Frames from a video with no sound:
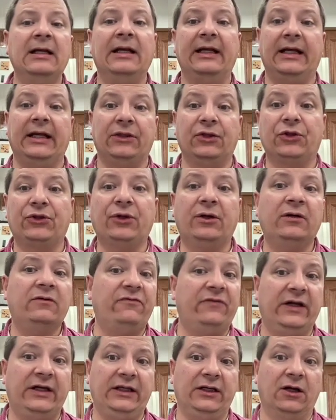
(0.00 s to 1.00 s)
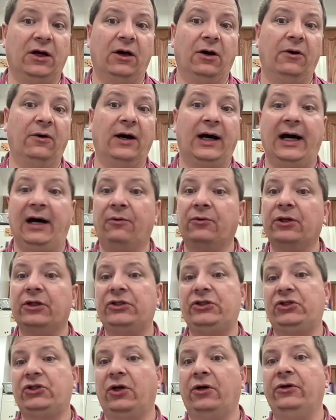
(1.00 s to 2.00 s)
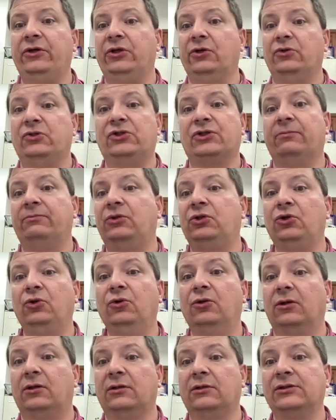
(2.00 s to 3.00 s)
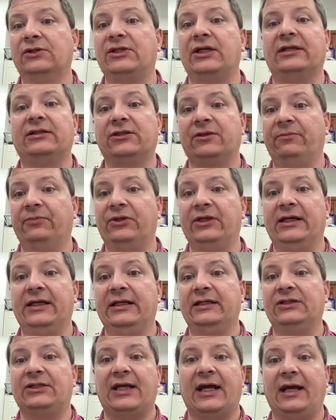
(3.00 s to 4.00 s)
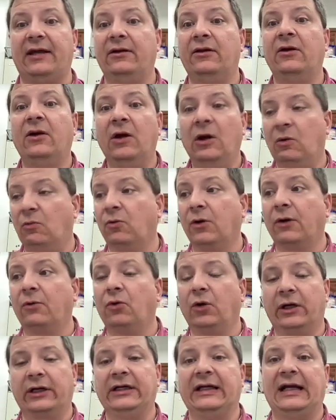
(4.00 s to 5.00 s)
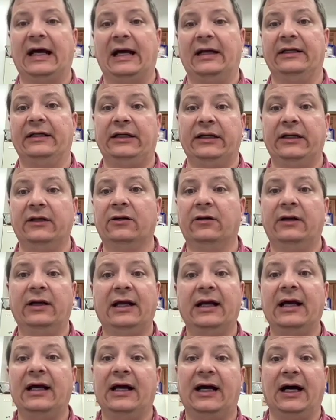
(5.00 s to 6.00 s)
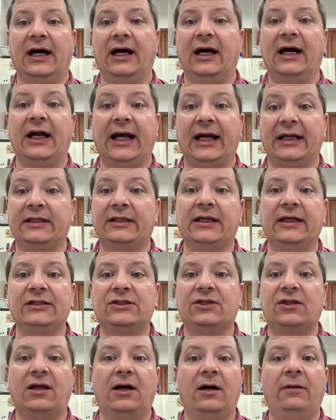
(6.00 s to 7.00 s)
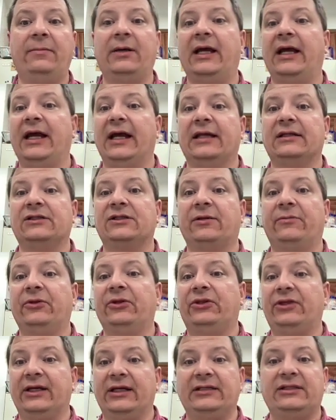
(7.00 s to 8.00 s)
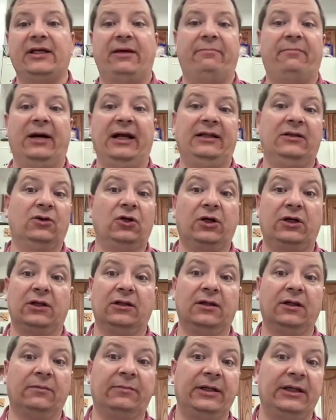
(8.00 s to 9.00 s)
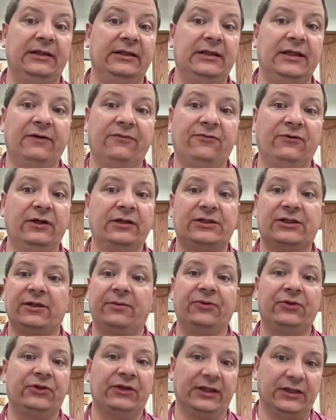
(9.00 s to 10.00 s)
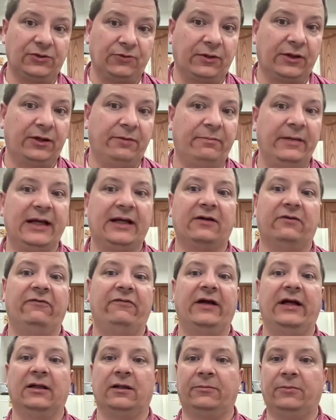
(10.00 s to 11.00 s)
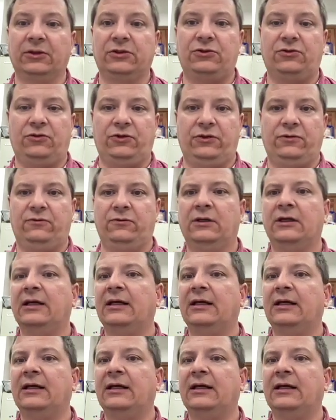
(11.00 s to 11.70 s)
In the third video, I want to show you some tools and some things that we're working on here at Kids Club, and some of the things that might look a little bit different, some of the things we're going to make available to you